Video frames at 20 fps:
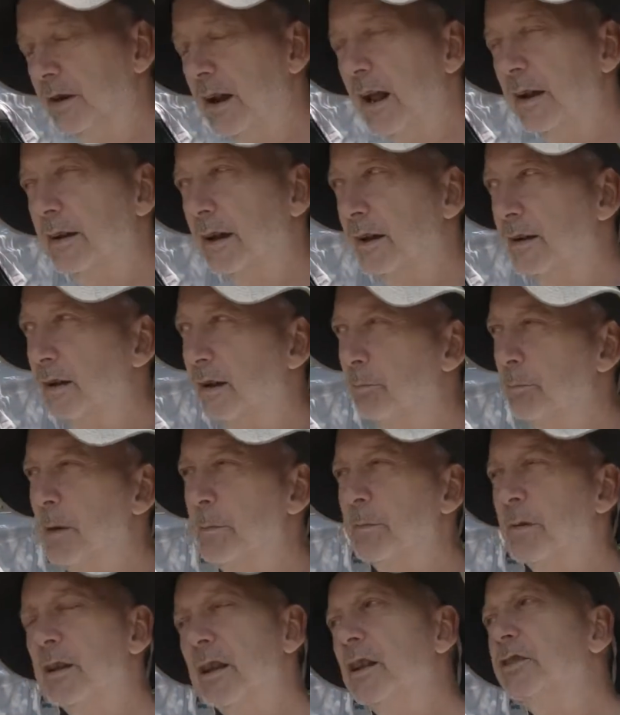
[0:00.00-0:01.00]
or not
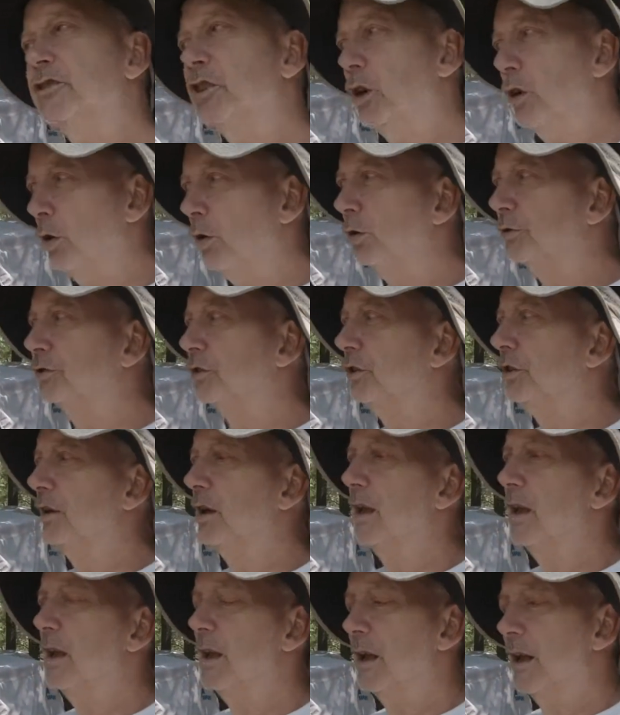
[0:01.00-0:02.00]
maybe, to alter
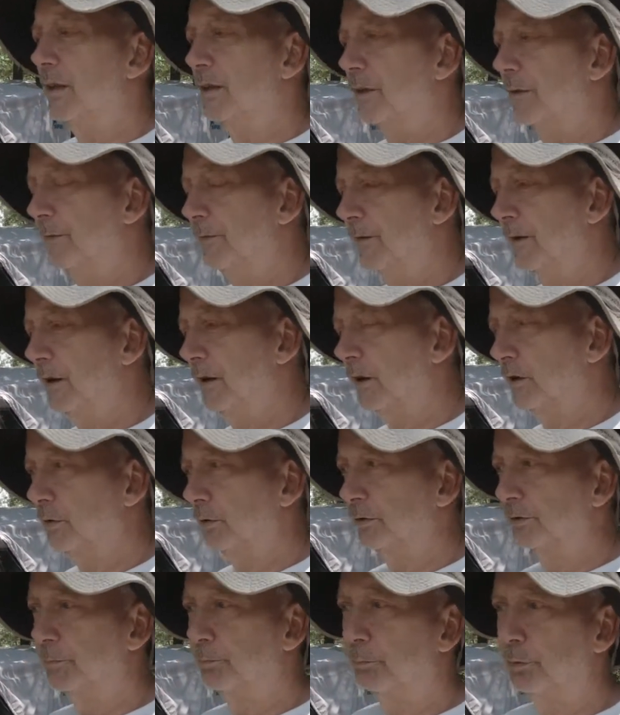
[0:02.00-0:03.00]
the
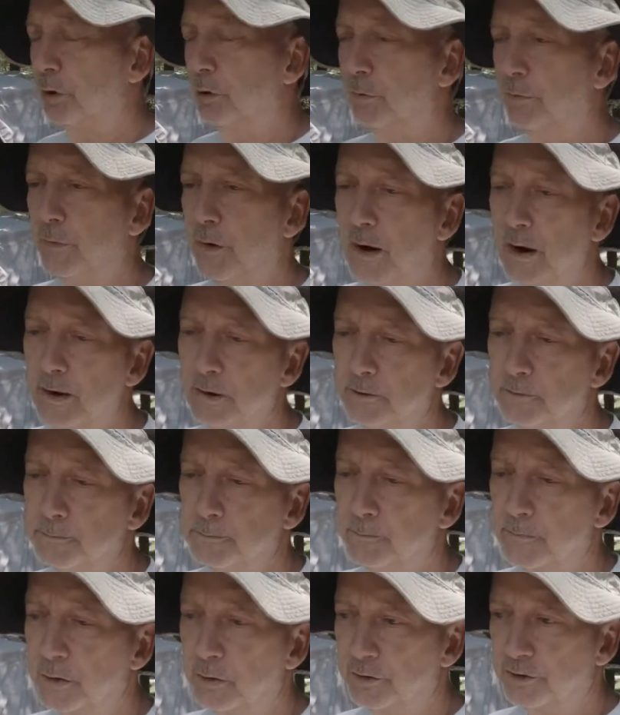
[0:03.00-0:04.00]
vehicle's profile
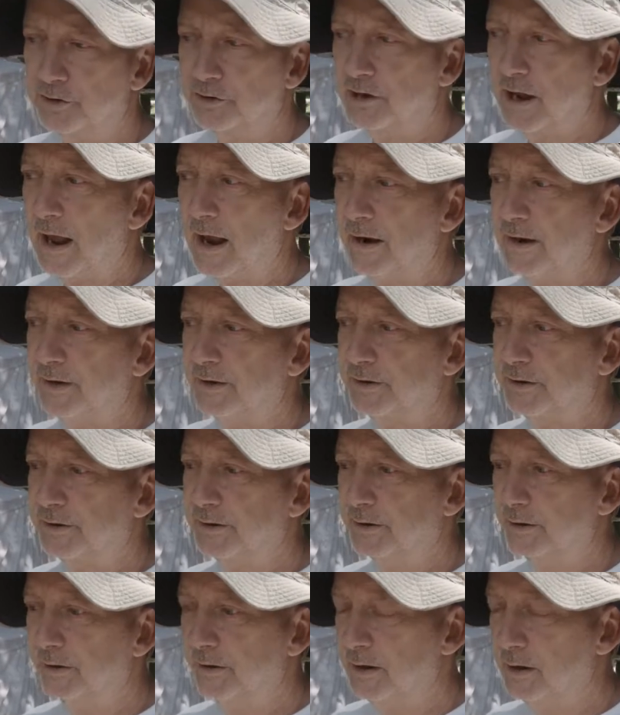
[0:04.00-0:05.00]
or
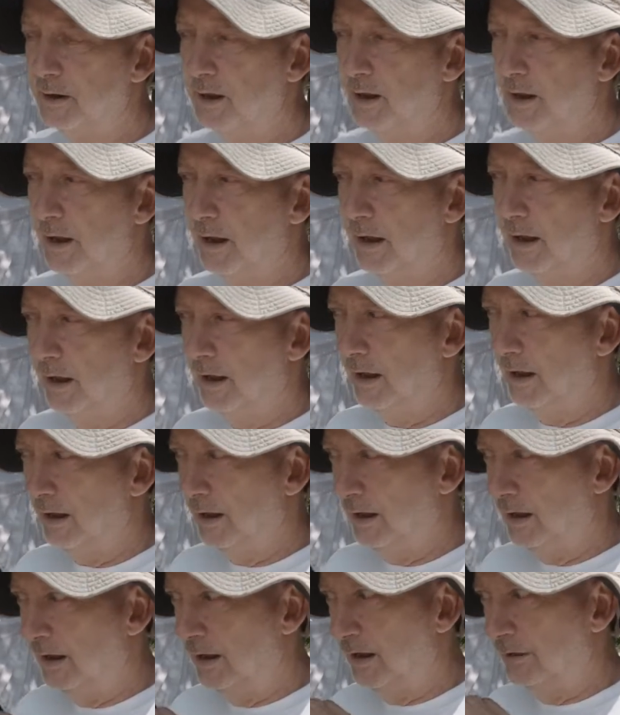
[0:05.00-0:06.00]
status.
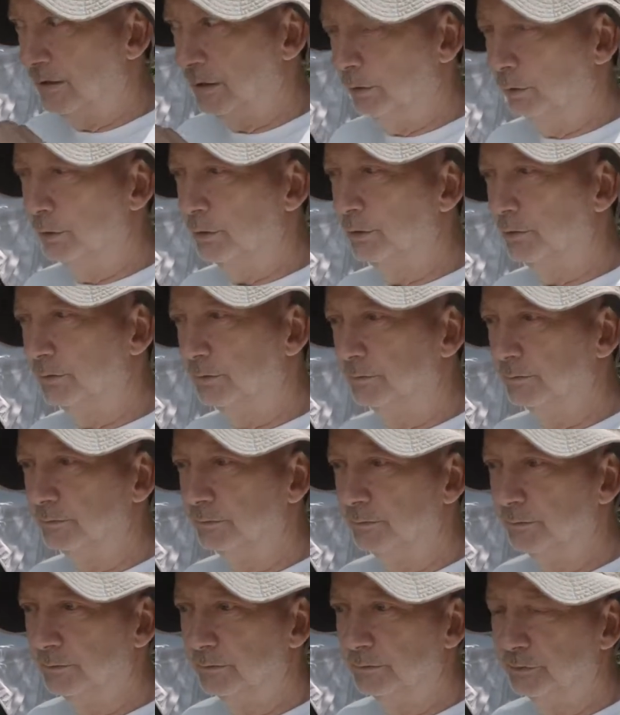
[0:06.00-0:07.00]
The little
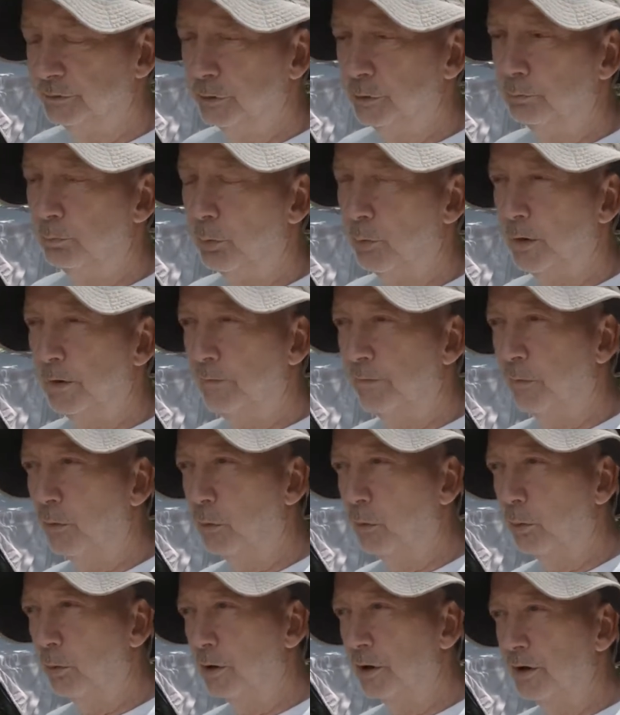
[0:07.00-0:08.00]

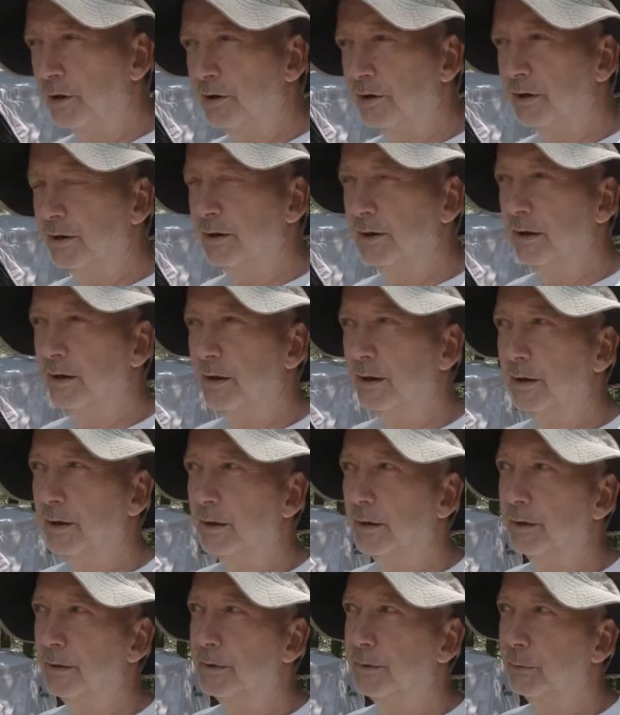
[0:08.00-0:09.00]
2.4s and
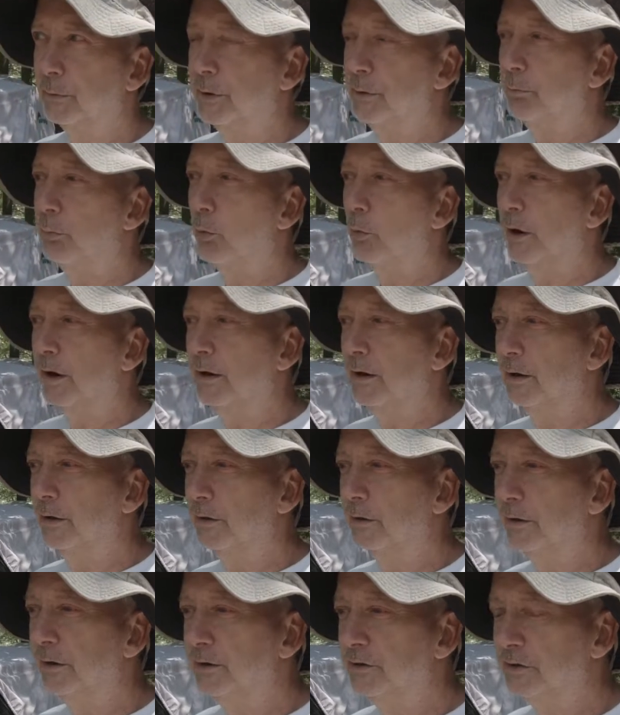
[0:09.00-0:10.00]
the
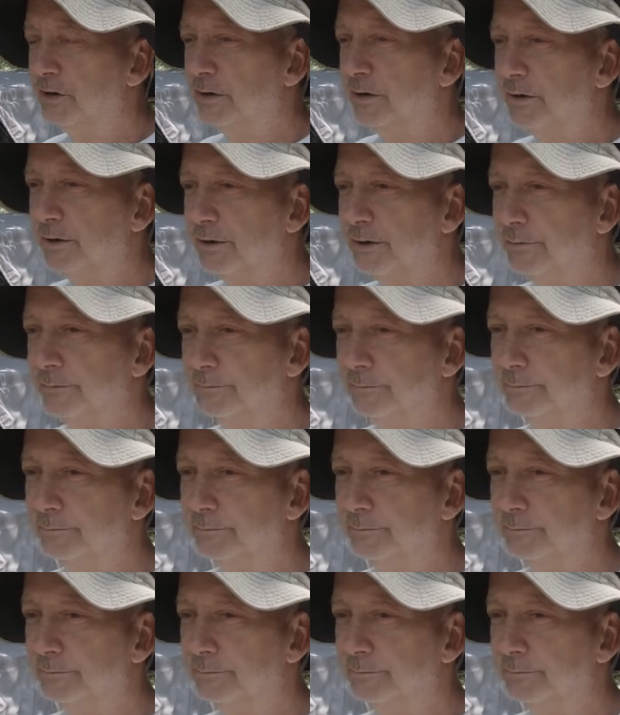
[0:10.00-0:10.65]
3.0 engines,